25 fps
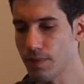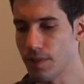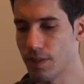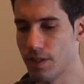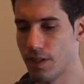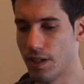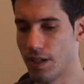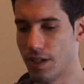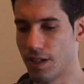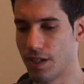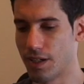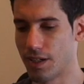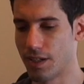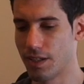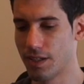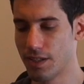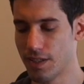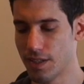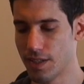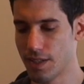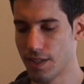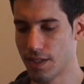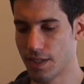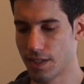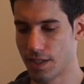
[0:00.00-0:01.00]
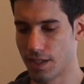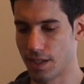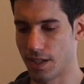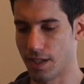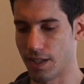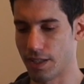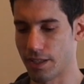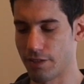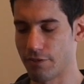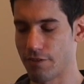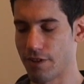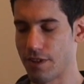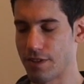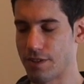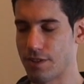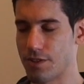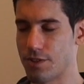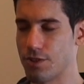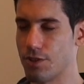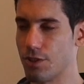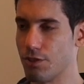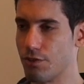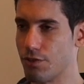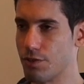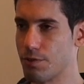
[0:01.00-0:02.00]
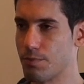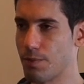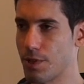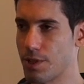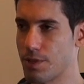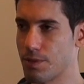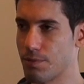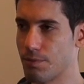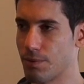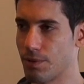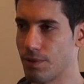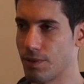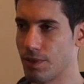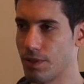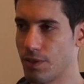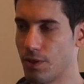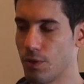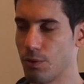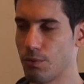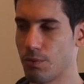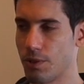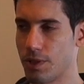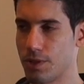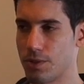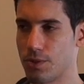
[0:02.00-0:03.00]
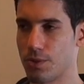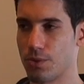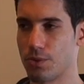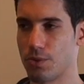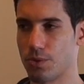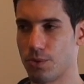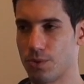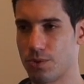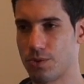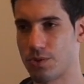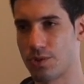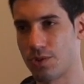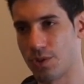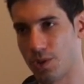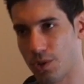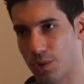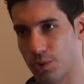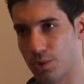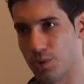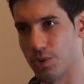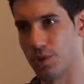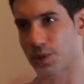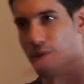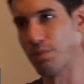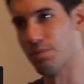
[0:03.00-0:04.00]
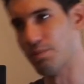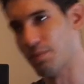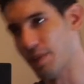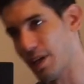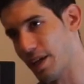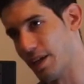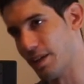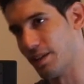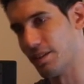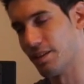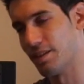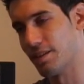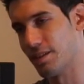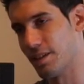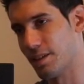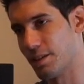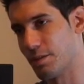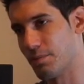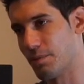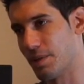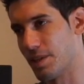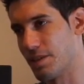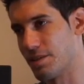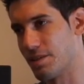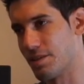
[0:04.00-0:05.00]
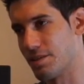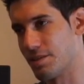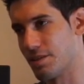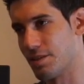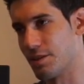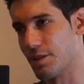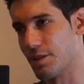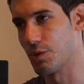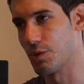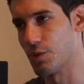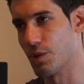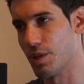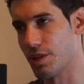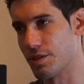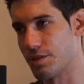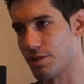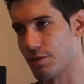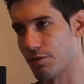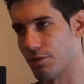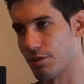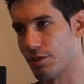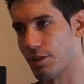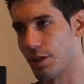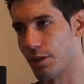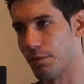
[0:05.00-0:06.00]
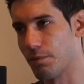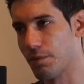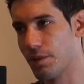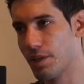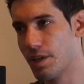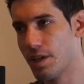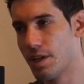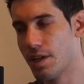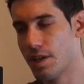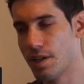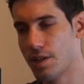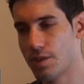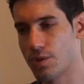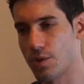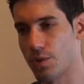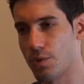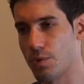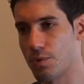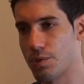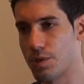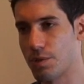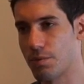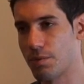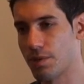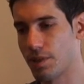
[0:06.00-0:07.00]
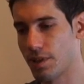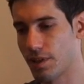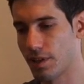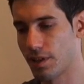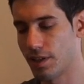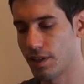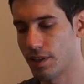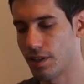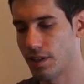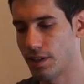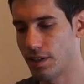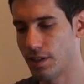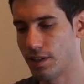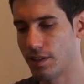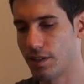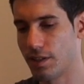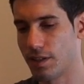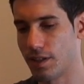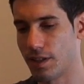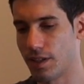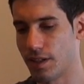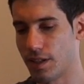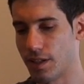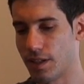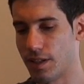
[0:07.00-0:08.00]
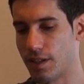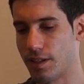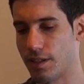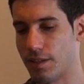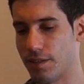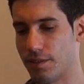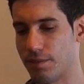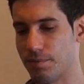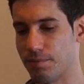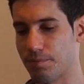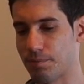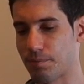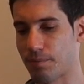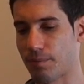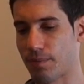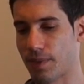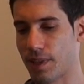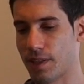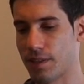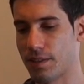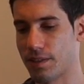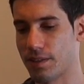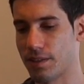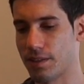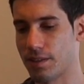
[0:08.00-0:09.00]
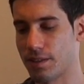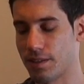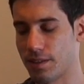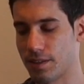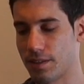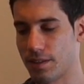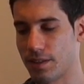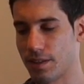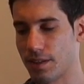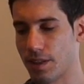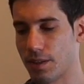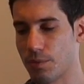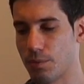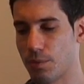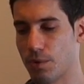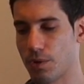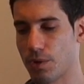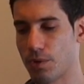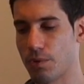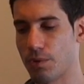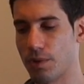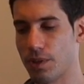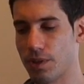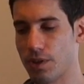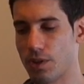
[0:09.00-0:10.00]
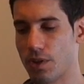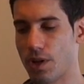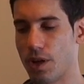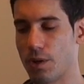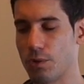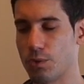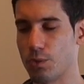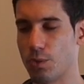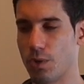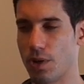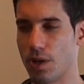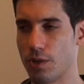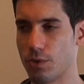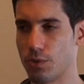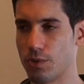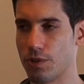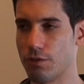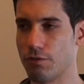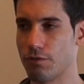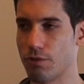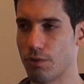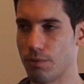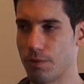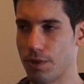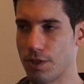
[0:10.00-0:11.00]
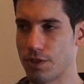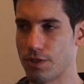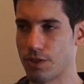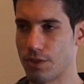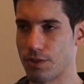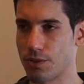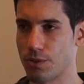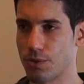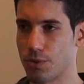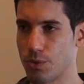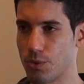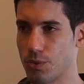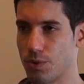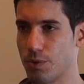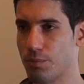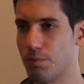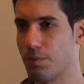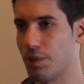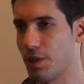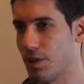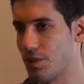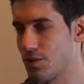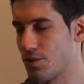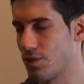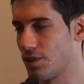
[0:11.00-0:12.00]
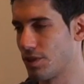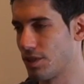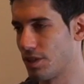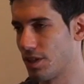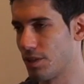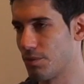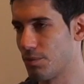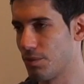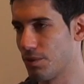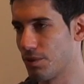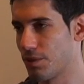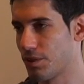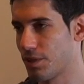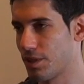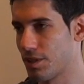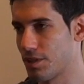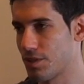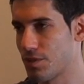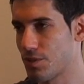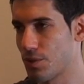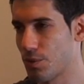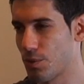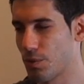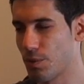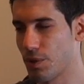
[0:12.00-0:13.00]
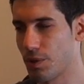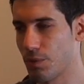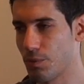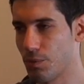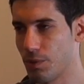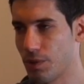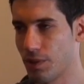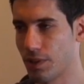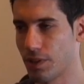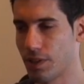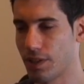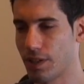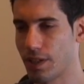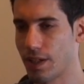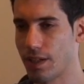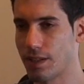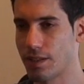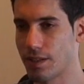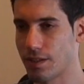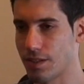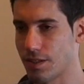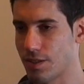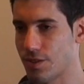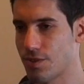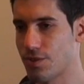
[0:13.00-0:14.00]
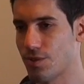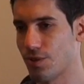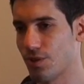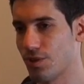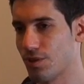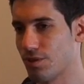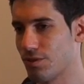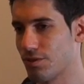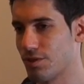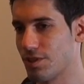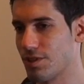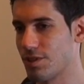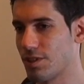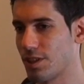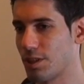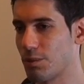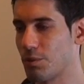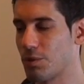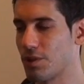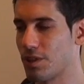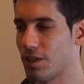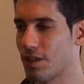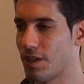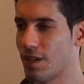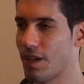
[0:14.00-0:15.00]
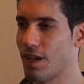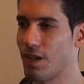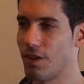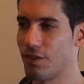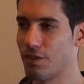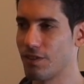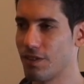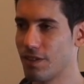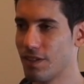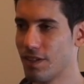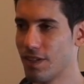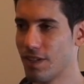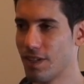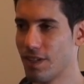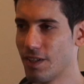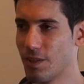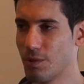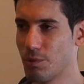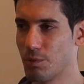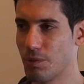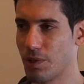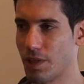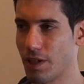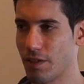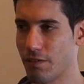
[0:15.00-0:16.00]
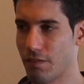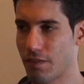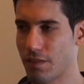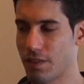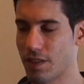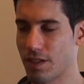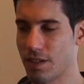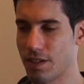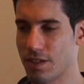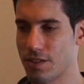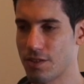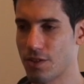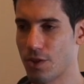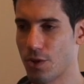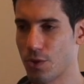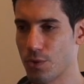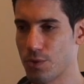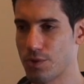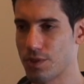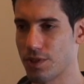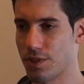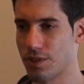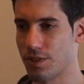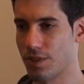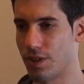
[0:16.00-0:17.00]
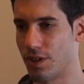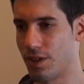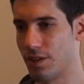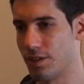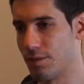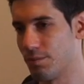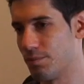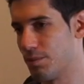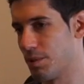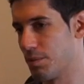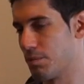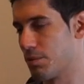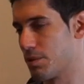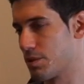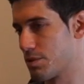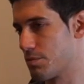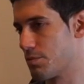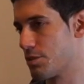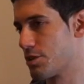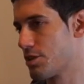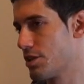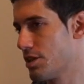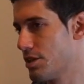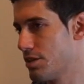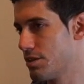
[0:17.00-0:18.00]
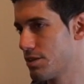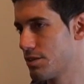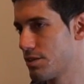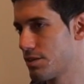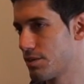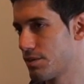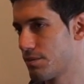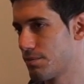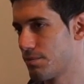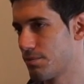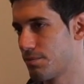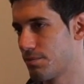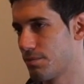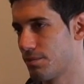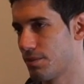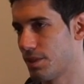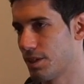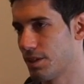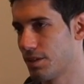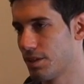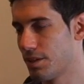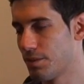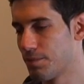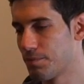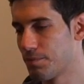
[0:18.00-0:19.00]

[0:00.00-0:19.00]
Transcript: Uh, uh, the fastest service possible. They don't want you to go to the main databases in US all the time. So similarly, um, the, the, network will know how to route the information to the peers on the network. And so we, we are creating this sort of distributed cloud where everything is hosted on people's machines, right?